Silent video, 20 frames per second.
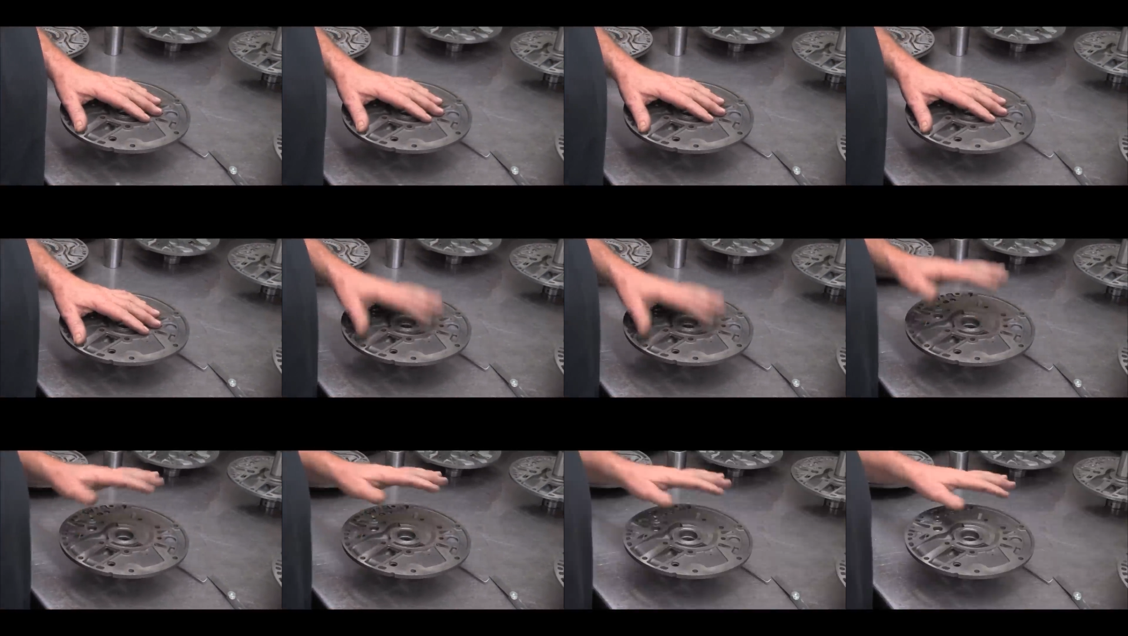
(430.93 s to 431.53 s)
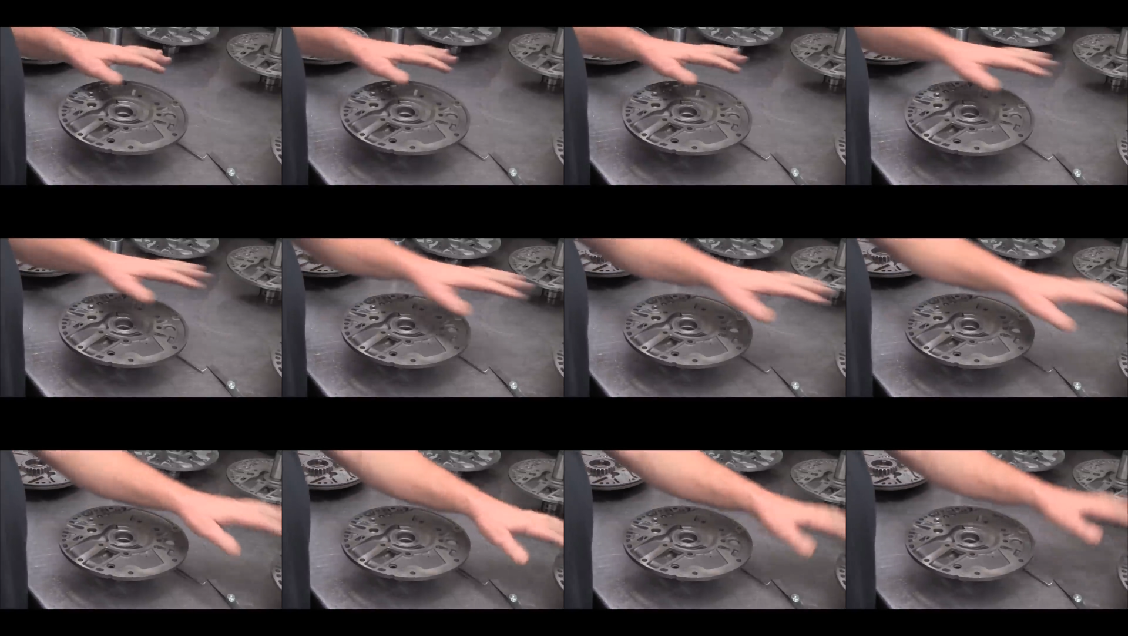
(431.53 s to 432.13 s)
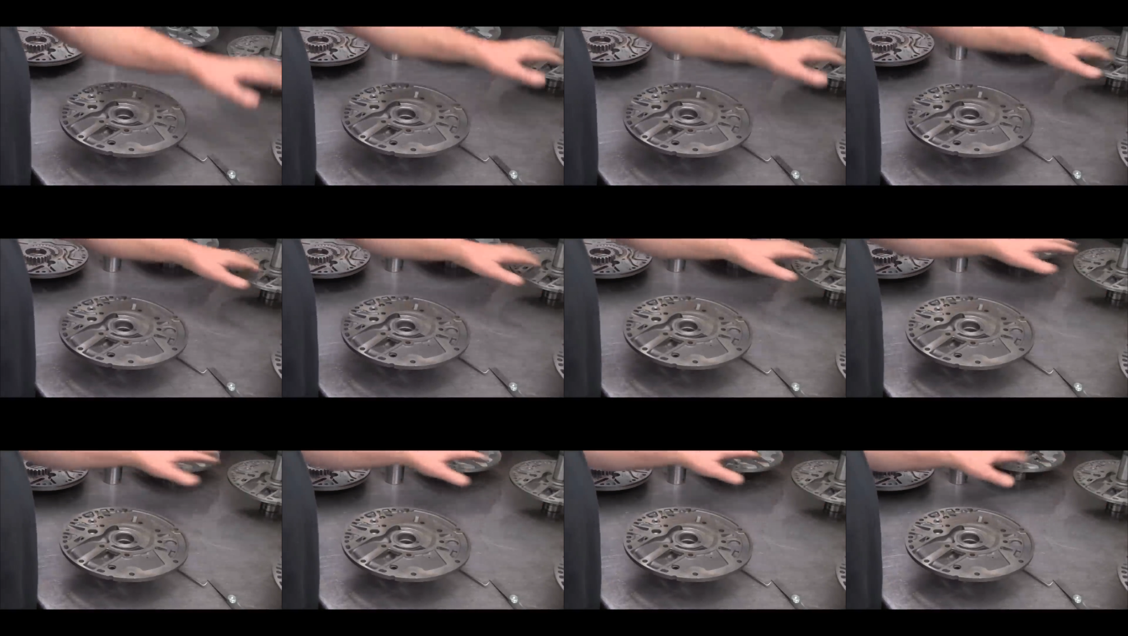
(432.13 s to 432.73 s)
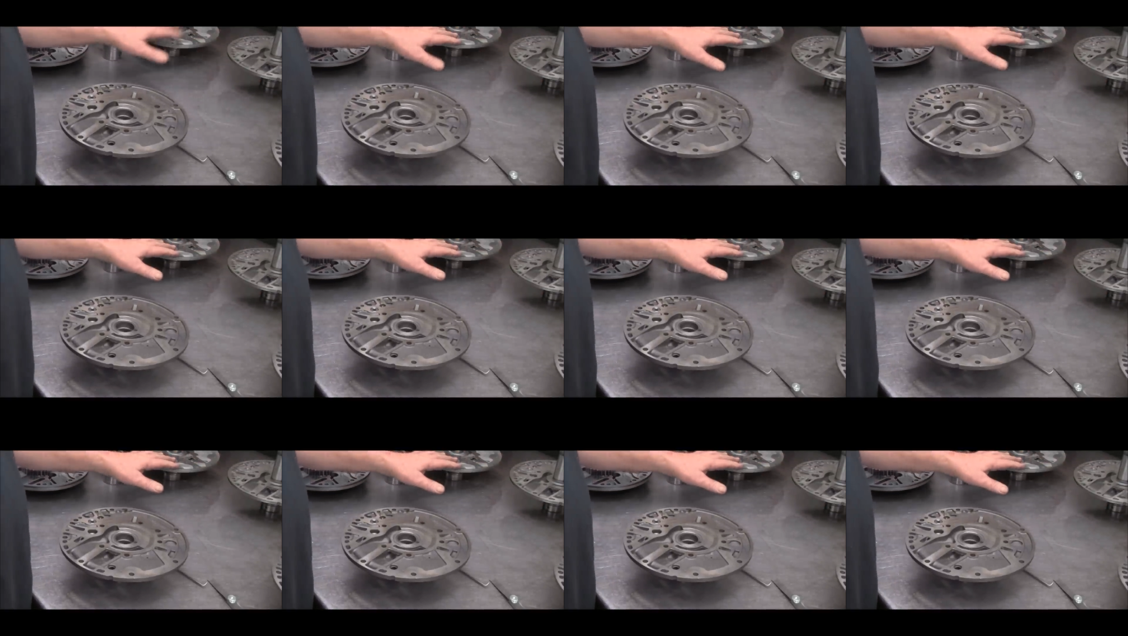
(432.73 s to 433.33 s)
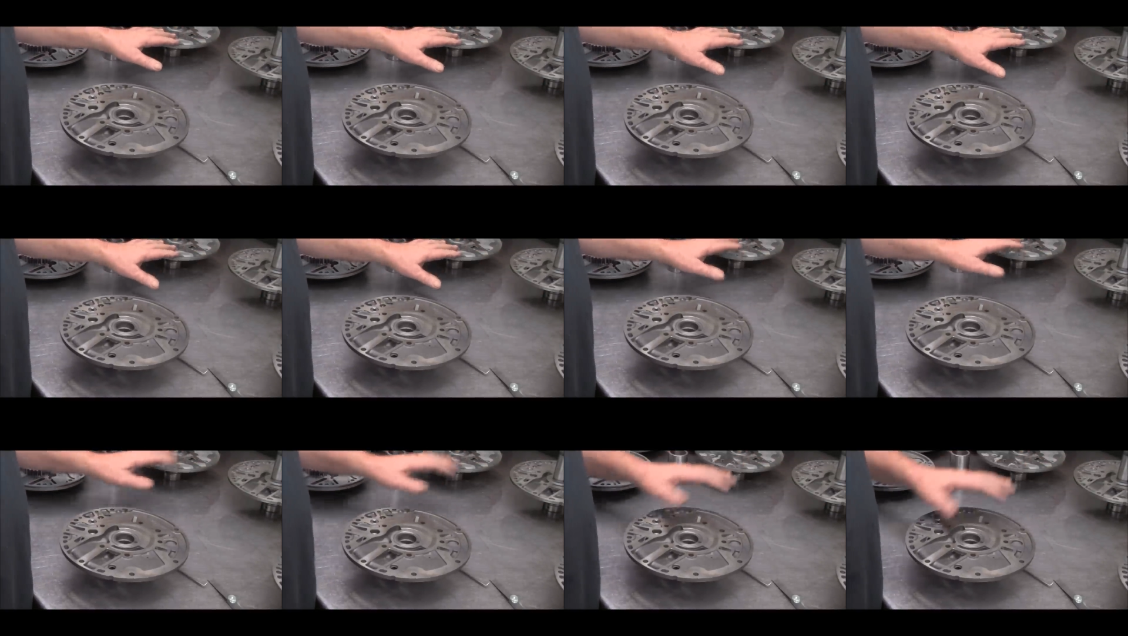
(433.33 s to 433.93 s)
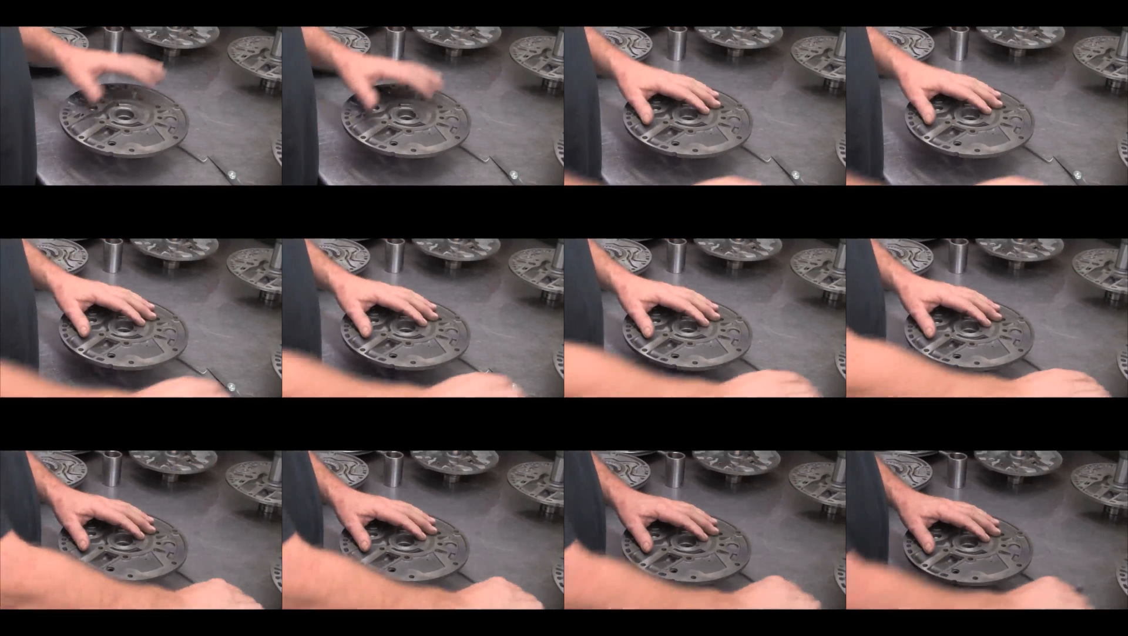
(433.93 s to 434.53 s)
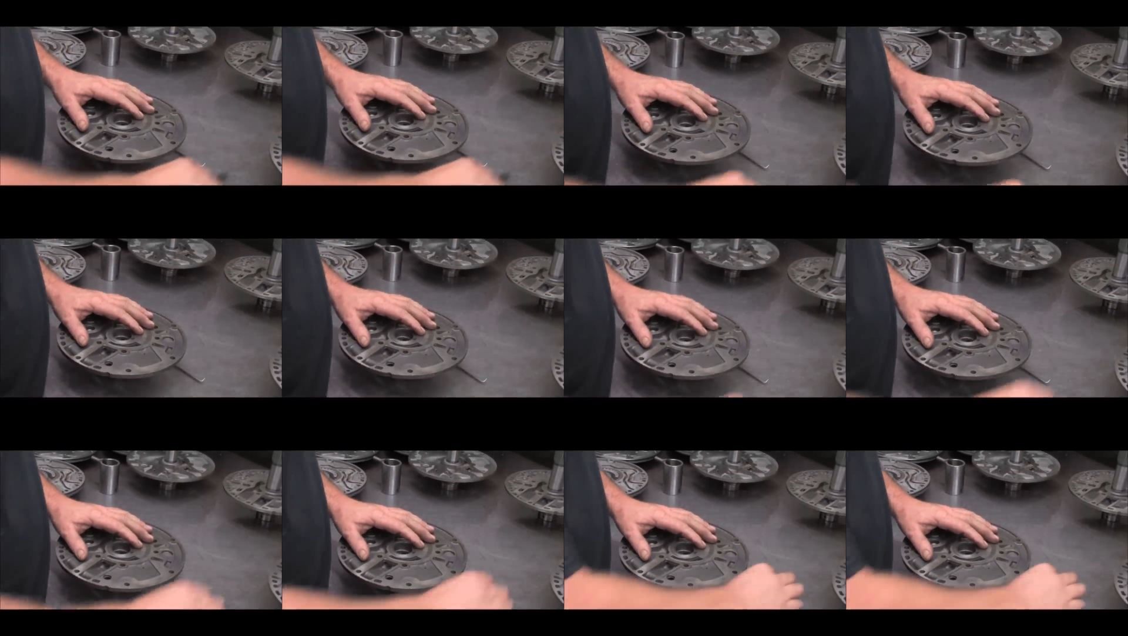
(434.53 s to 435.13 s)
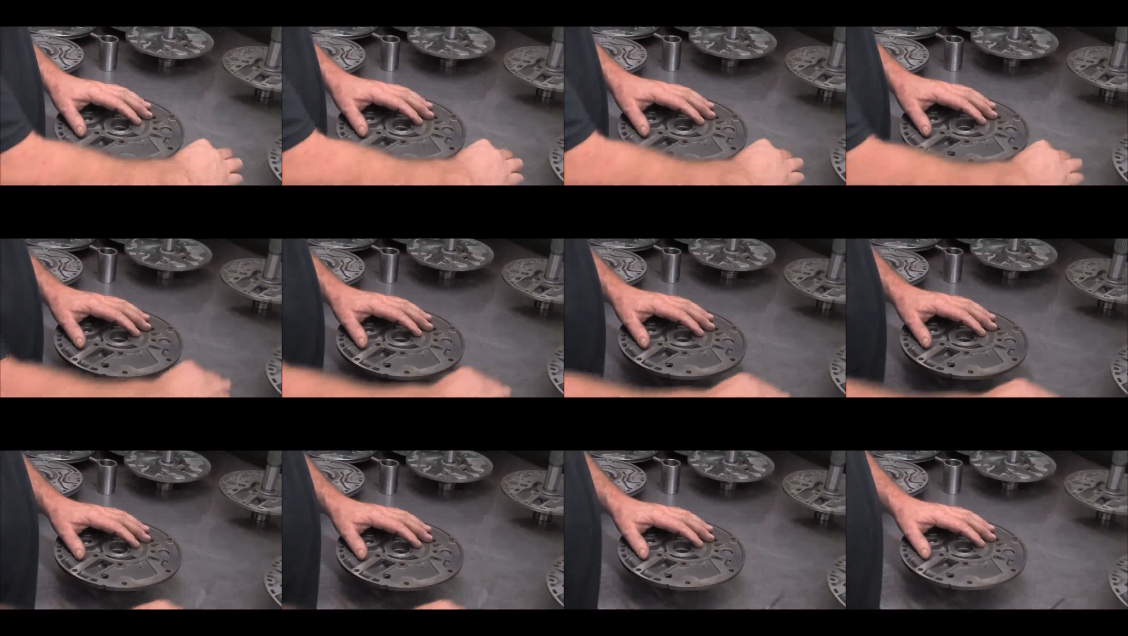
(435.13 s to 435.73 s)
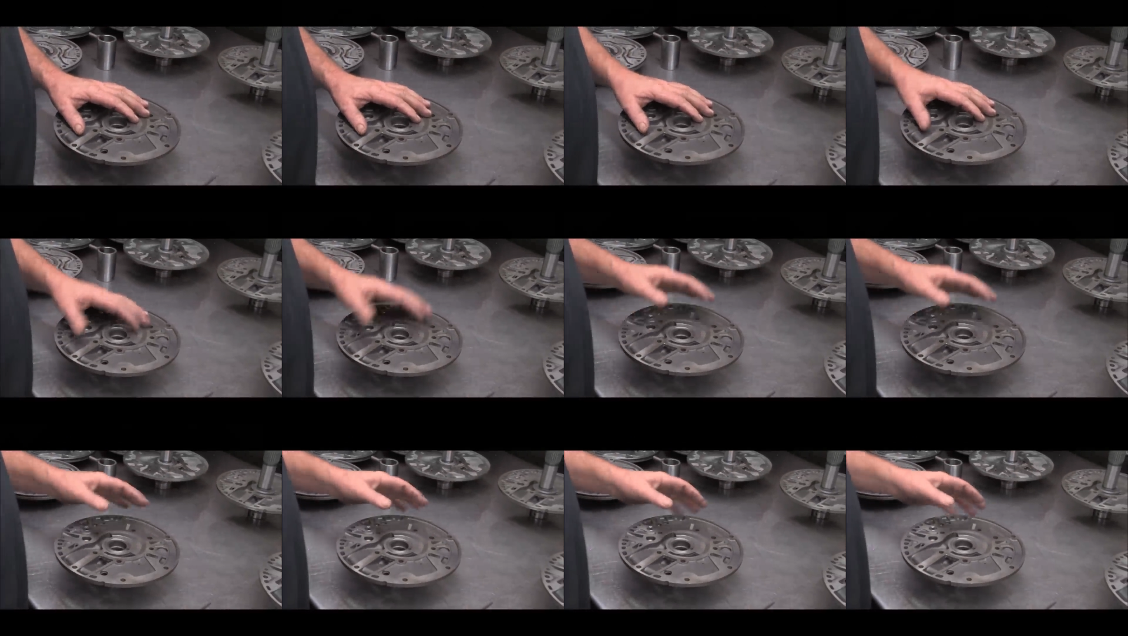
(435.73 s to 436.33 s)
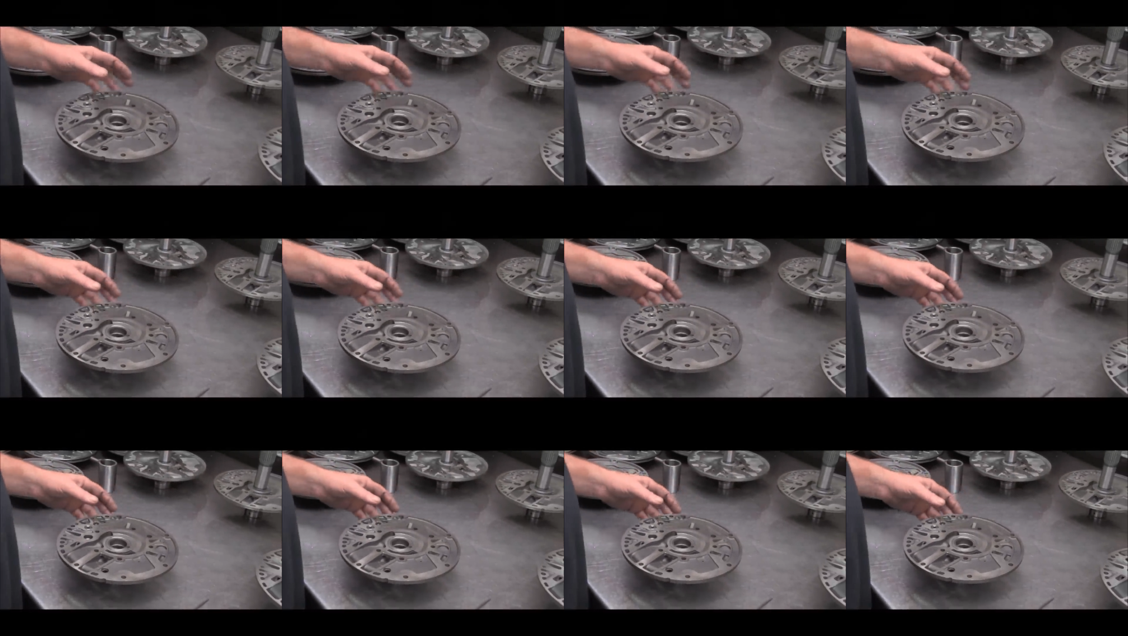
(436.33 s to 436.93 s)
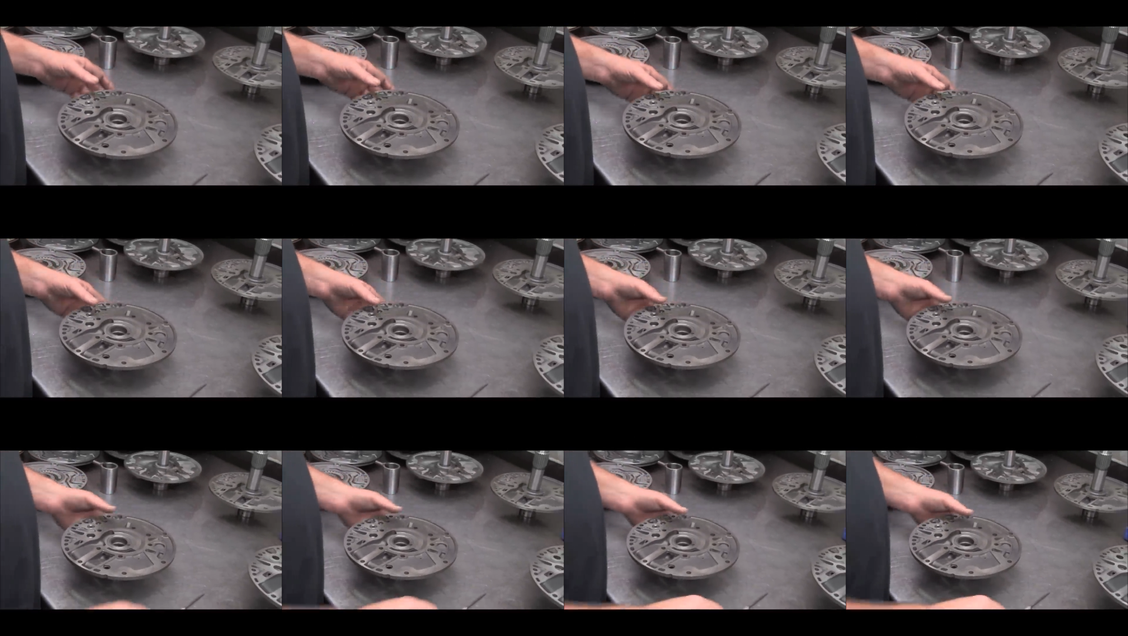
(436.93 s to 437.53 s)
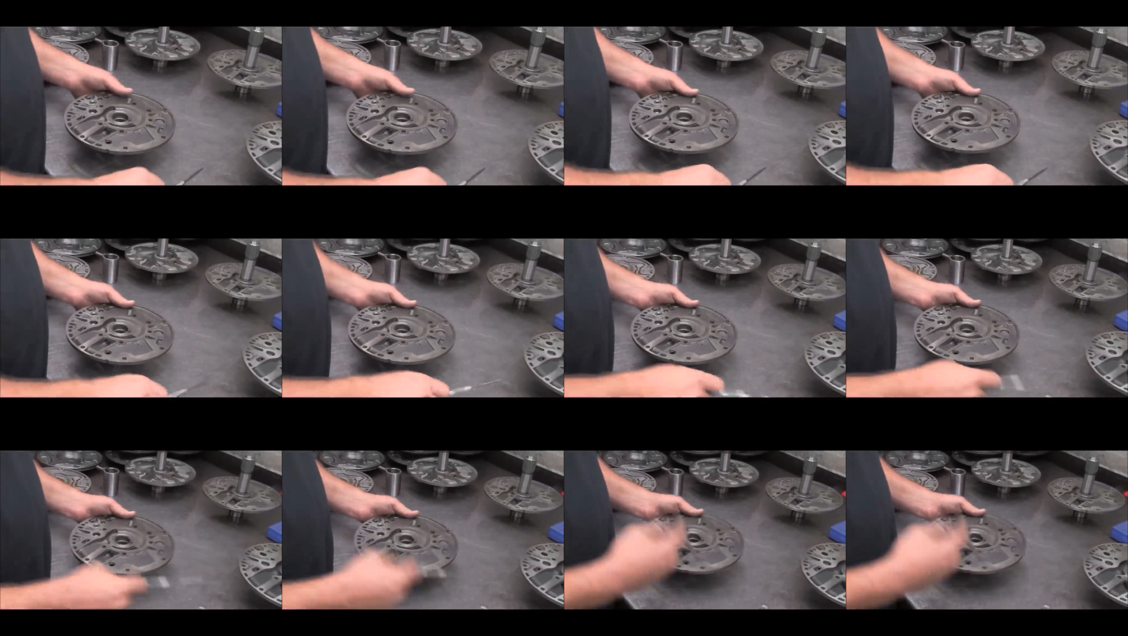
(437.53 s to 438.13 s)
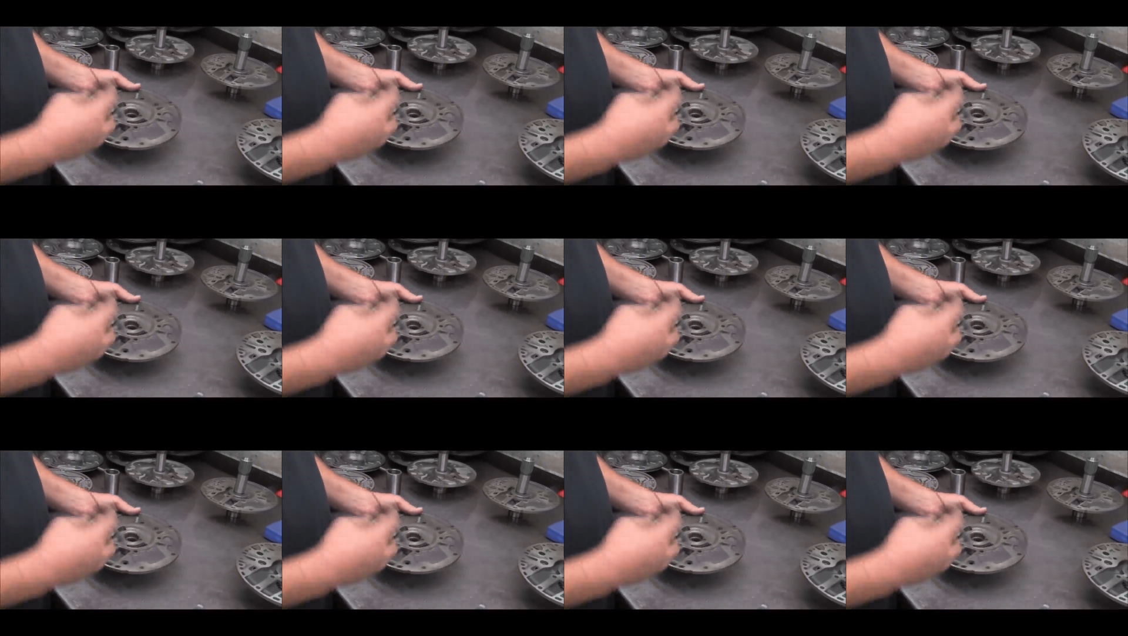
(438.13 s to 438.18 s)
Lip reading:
(no speaker visible)